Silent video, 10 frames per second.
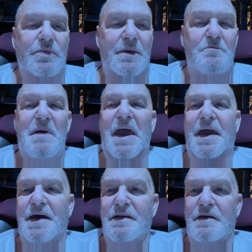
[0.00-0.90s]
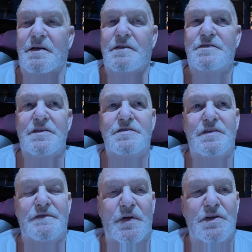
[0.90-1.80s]
man since
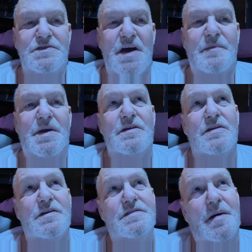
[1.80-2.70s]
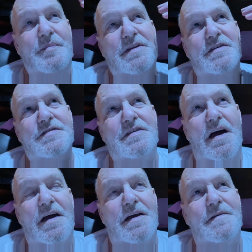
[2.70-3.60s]
the first time he looked up in the
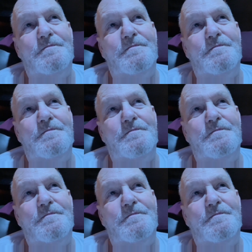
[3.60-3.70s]
sky